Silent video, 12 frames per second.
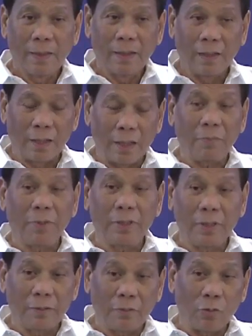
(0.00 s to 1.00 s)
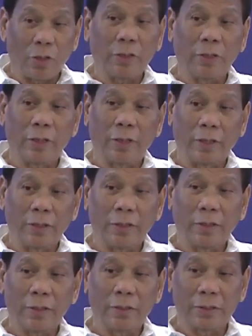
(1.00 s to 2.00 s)
And I've been
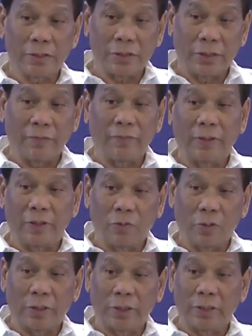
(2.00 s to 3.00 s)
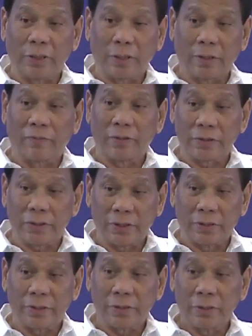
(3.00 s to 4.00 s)
warning, just giving the warning ever
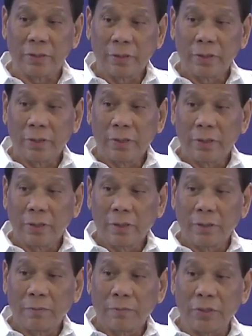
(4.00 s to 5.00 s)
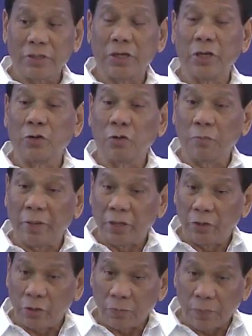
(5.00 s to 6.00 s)
since. Baski nung
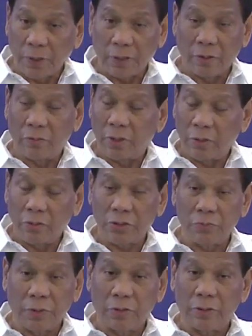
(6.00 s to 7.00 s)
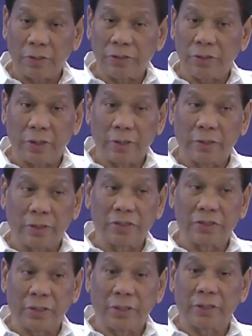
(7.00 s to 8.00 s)
mayor pa ako, when I was mayor, I said,
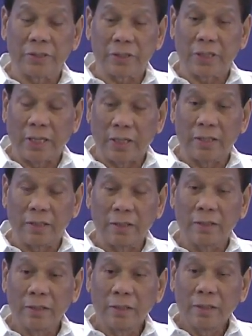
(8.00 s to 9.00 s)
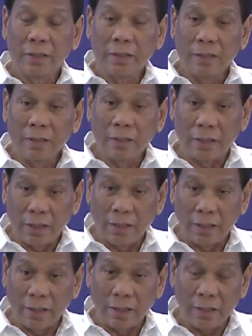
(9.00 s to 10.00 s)
these things can
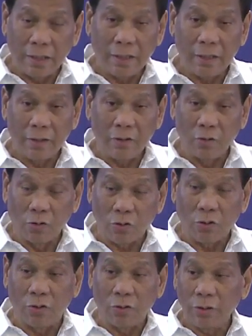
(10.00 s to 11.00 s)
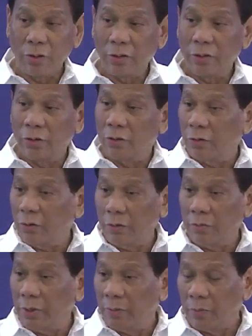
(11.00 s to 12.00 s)
really go wrong. You know,
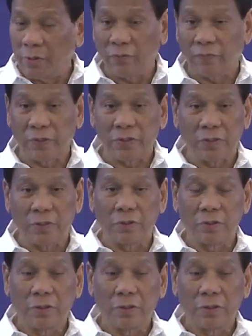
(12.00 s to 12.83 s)
the Murphy's Law.